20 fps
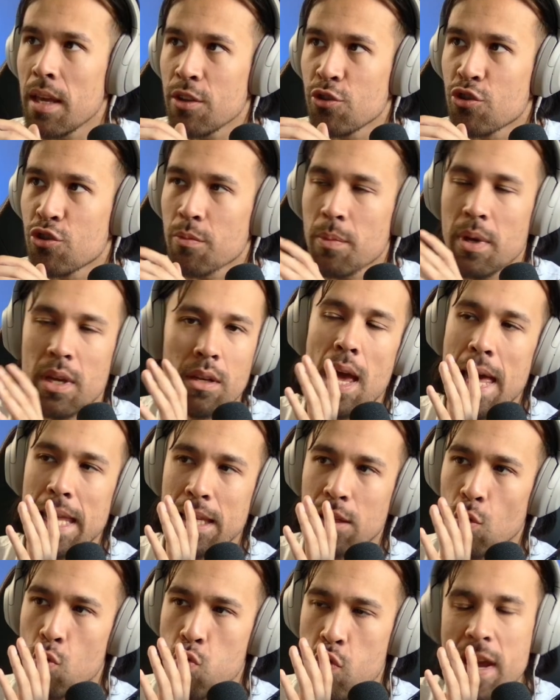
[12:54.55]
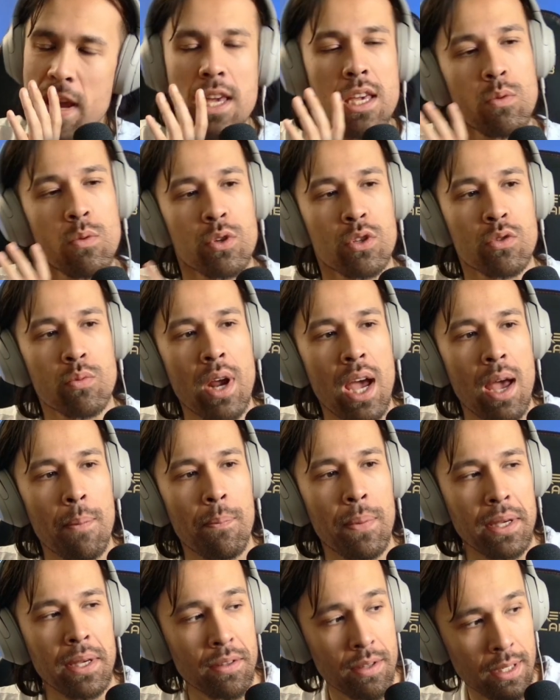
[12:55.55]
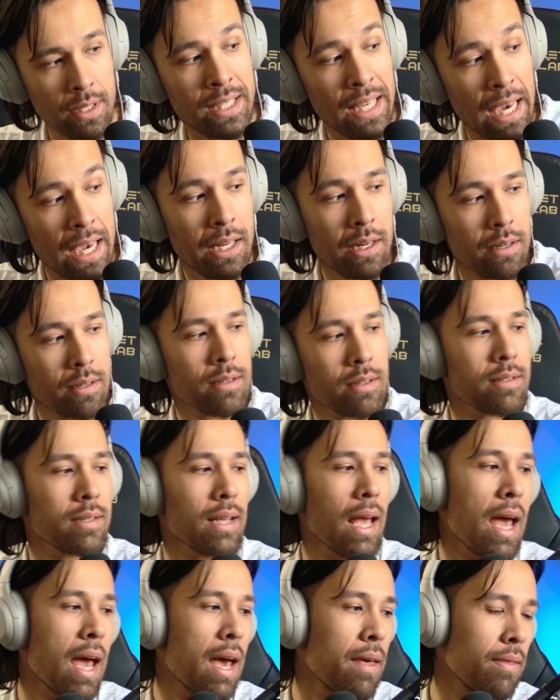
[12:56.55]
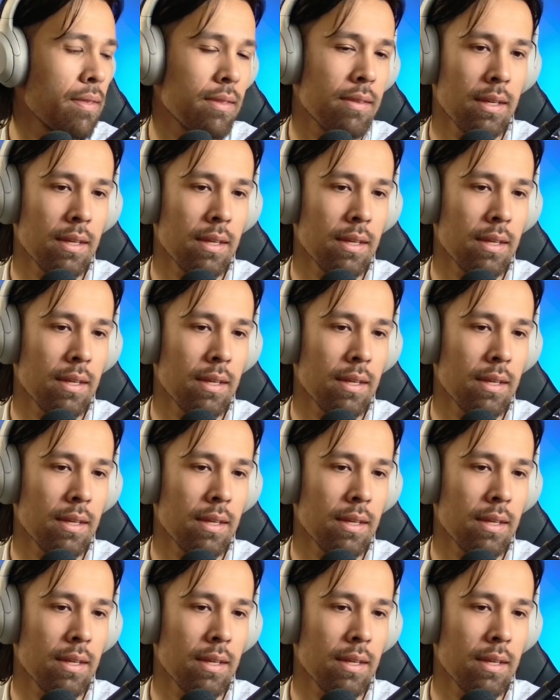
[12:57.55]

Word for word: instrument and the way he was rapping the cadence and